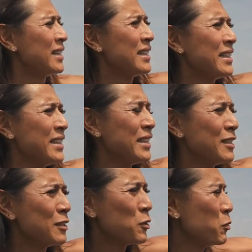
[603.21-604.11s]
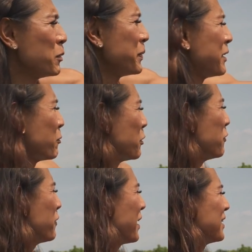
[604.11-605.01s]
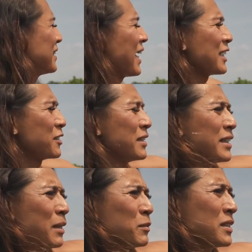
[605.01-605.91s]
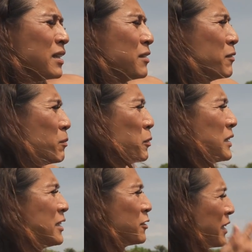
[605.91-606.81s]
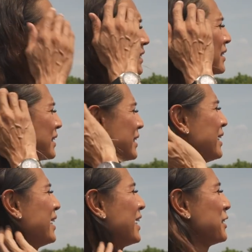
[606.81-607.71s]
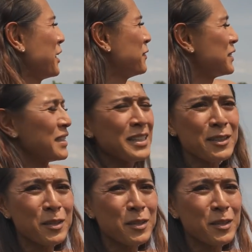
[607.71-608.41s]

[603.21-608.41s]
the swooping roof line actually comes down pretty drastically, and you have this little